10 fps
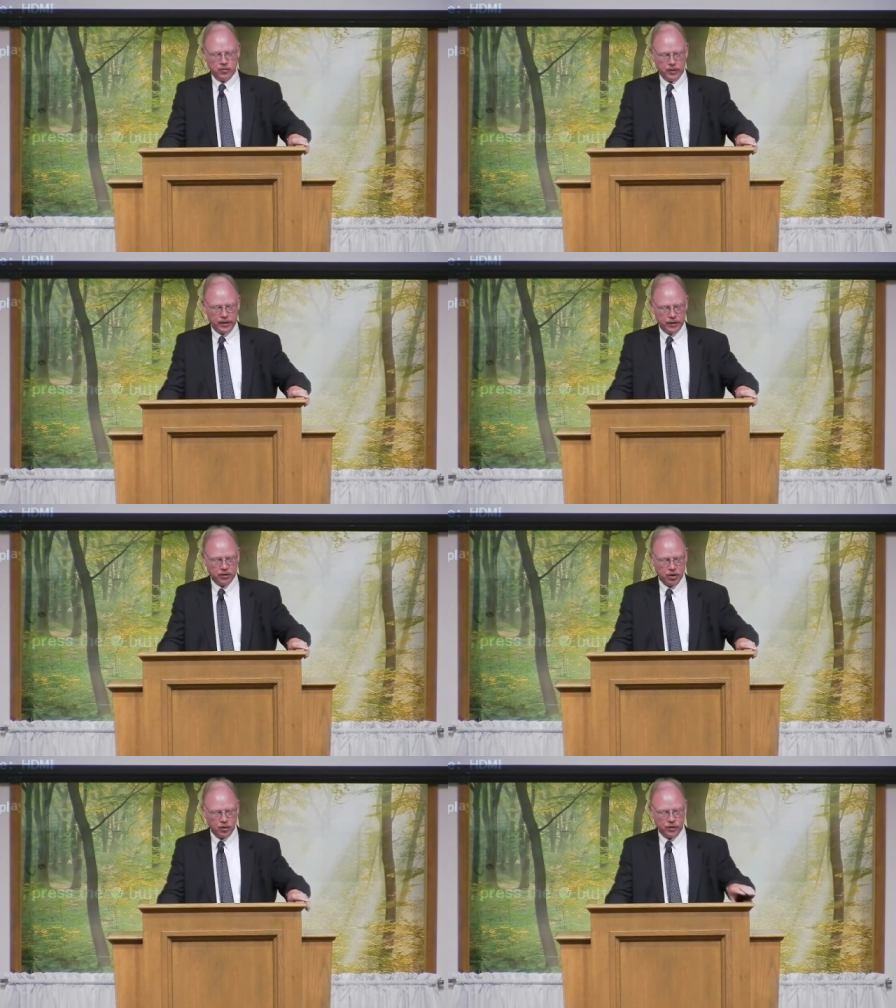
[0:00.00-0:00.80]
we
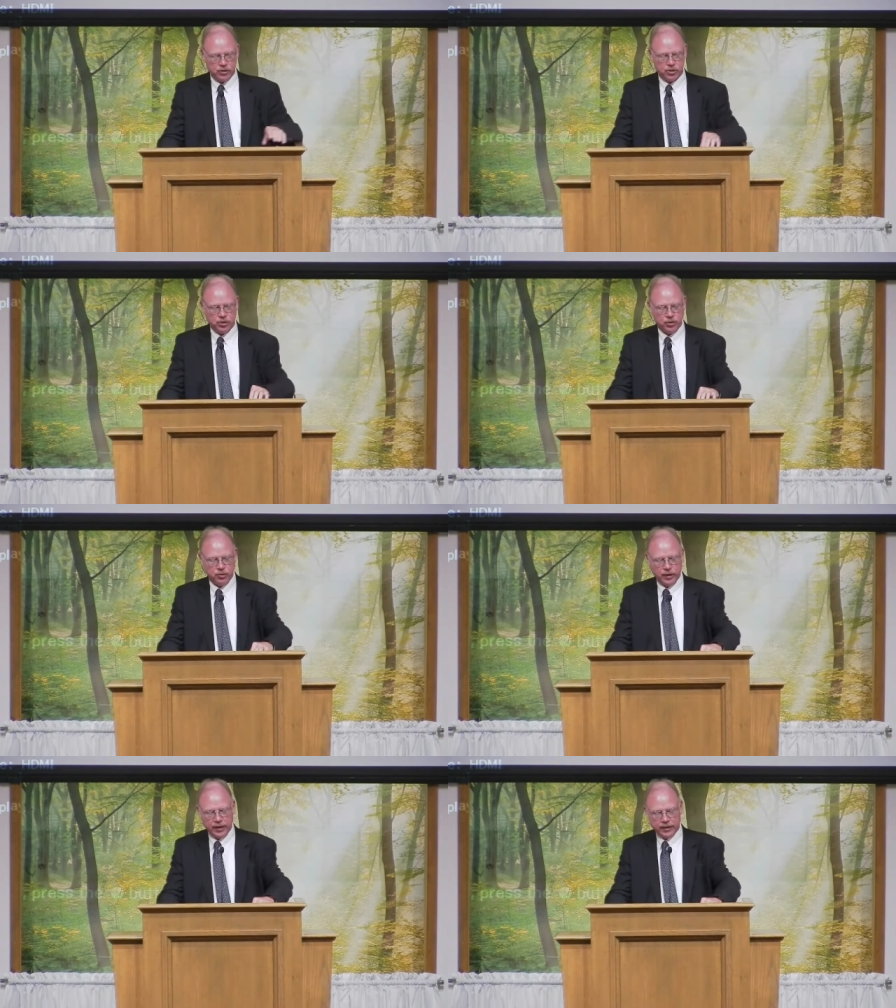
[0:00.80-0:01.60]
encourage
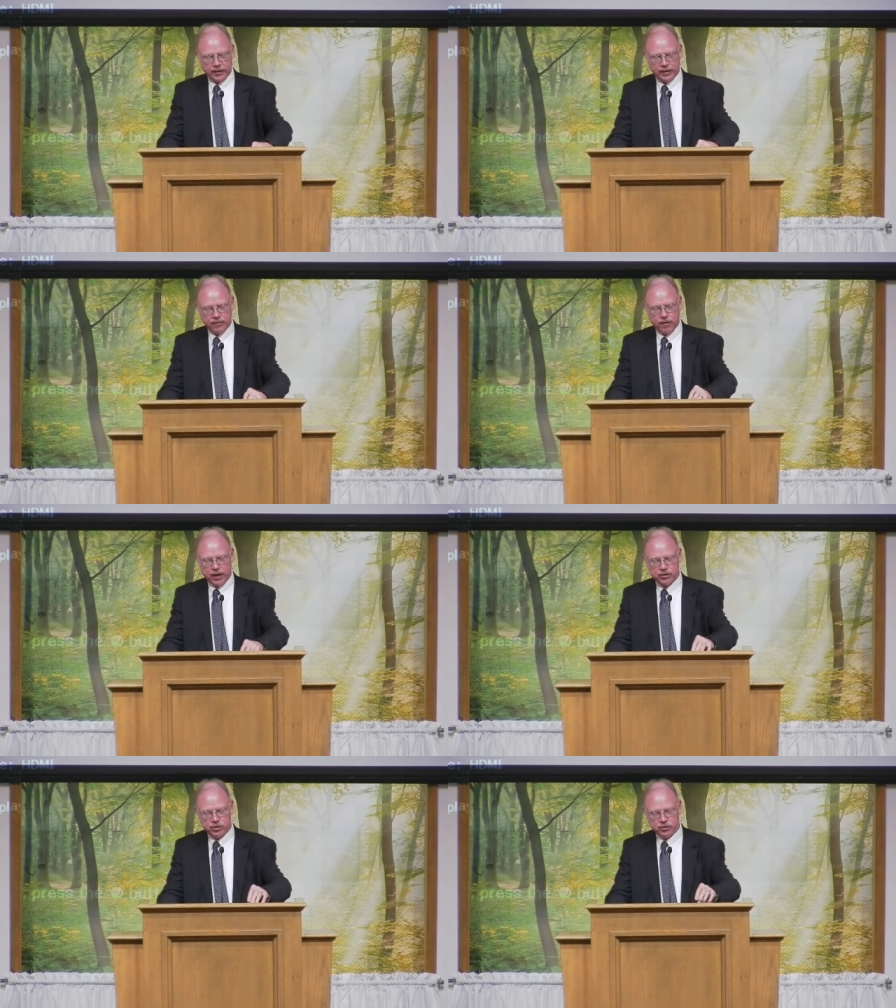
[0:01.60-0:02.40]
you and
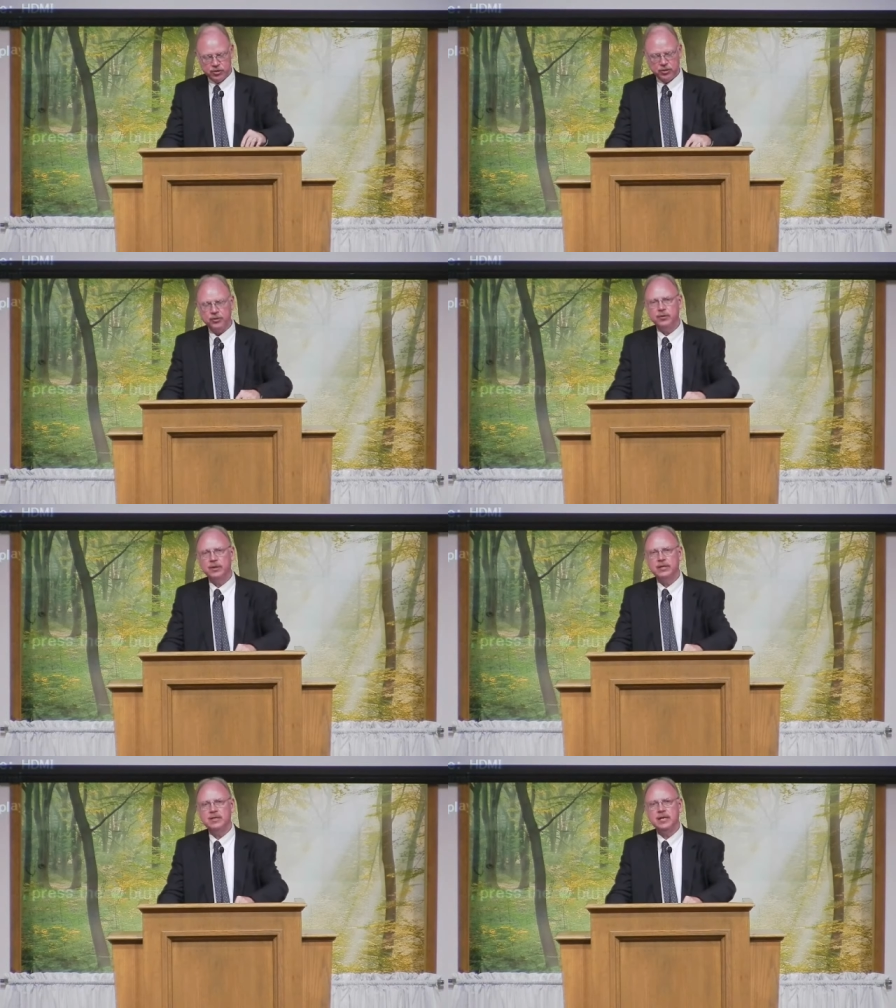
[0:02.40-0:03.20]
invite you to
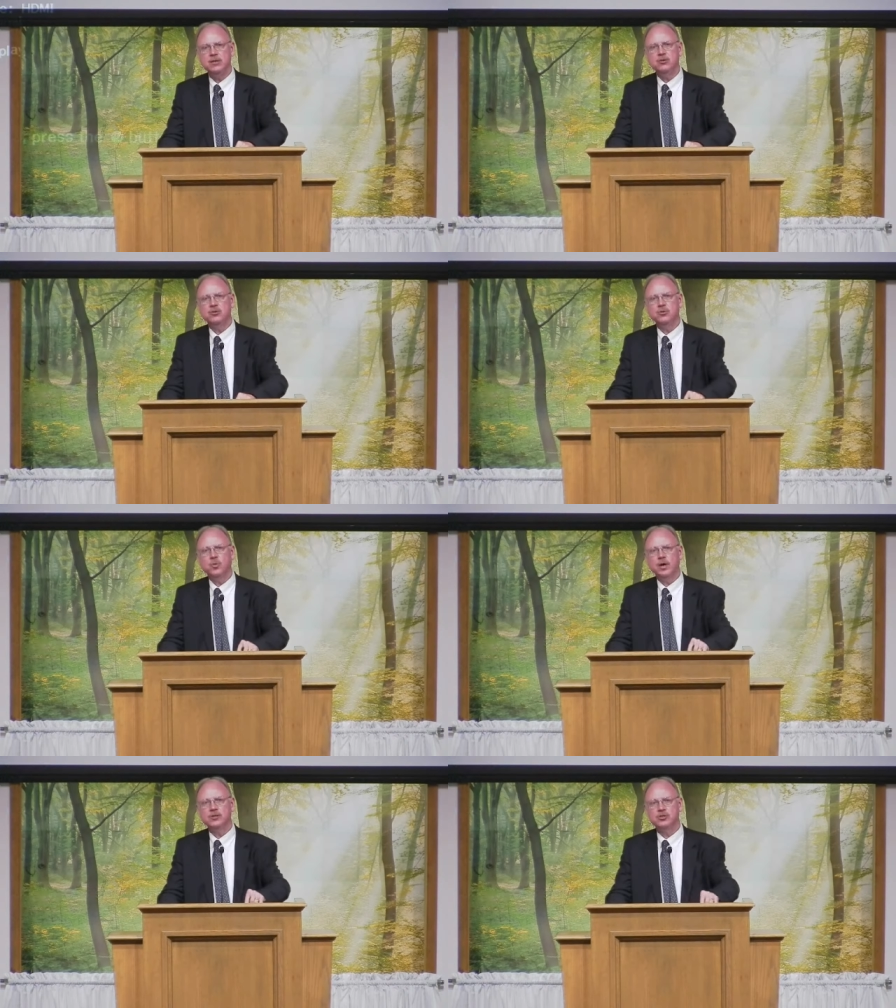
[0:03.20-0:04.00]
continue to
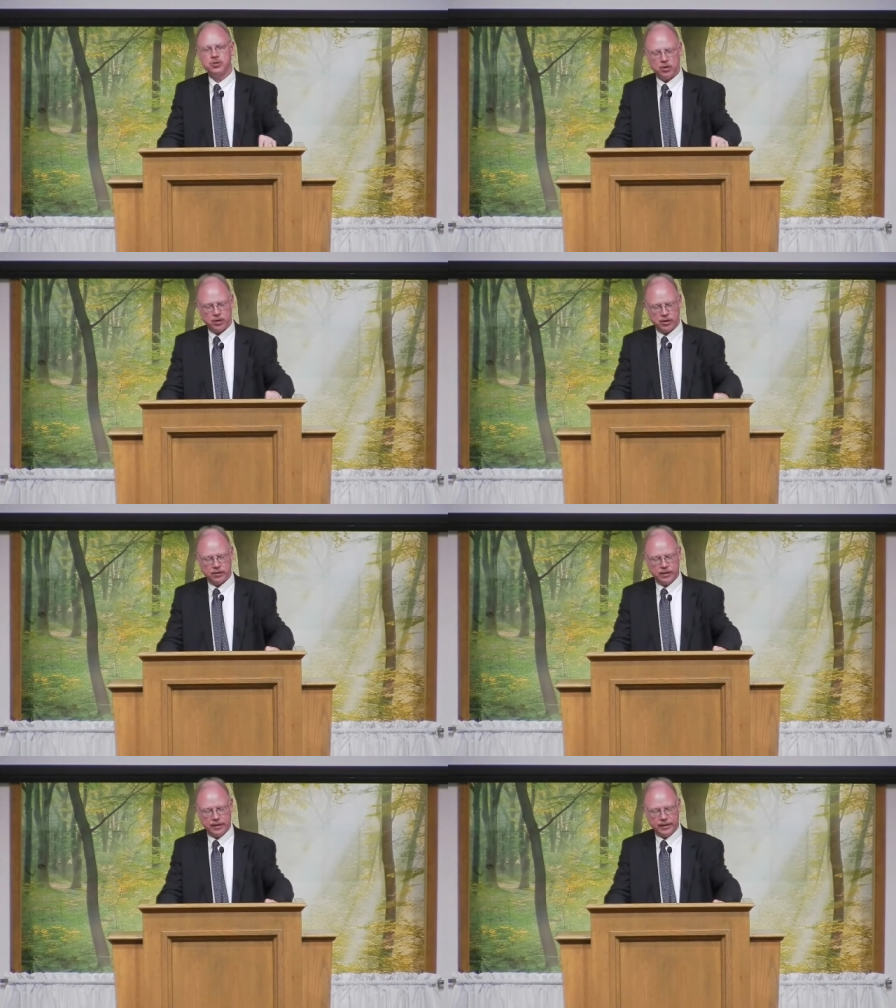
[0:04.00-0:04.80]
watch
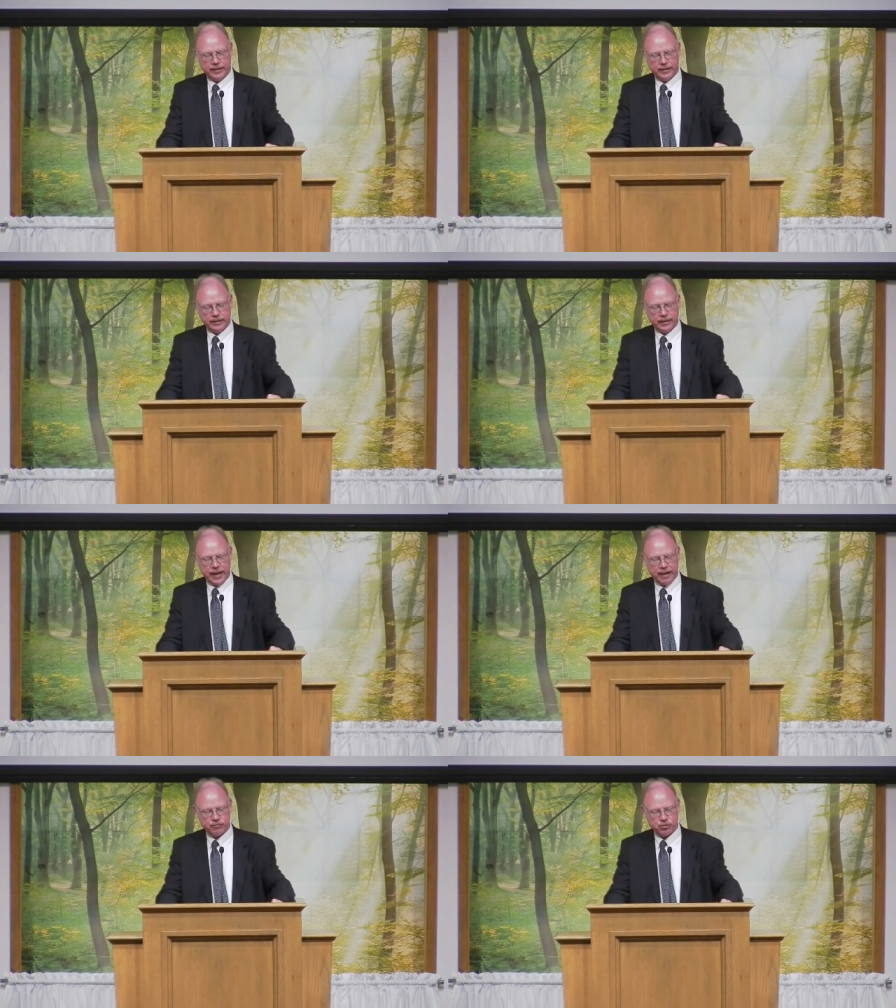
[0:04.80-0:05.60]
on, uh, on the
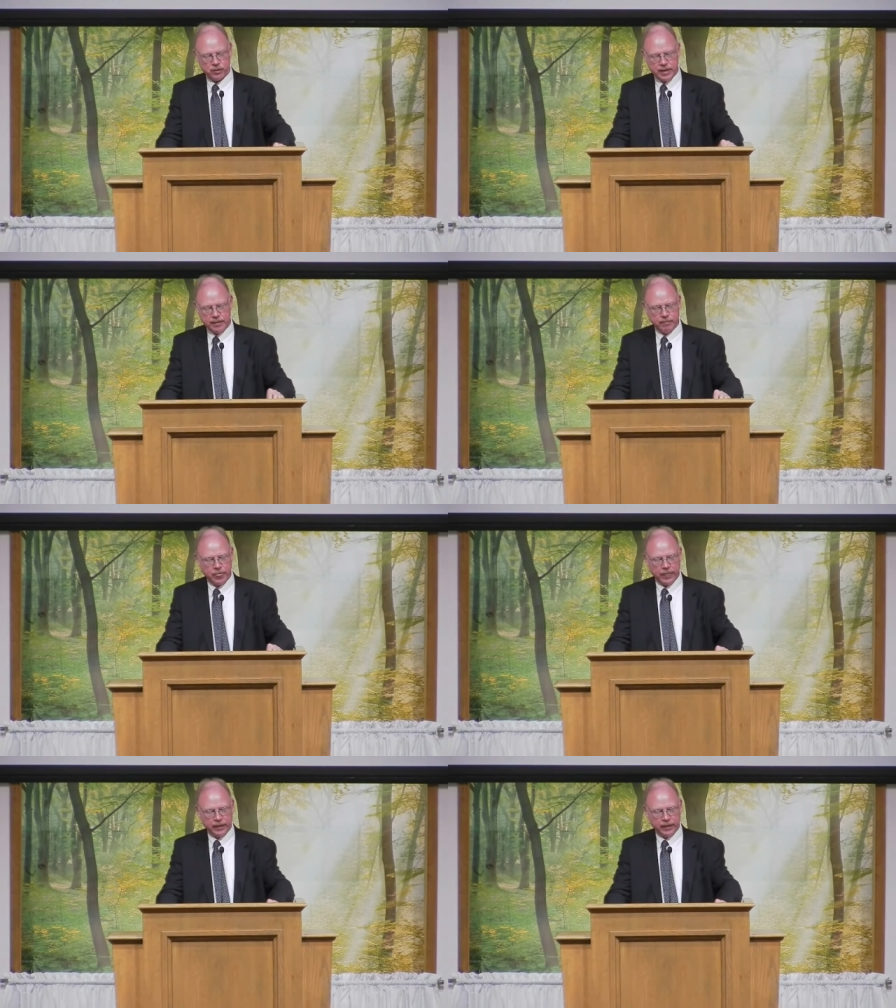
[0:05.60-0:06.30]
live stream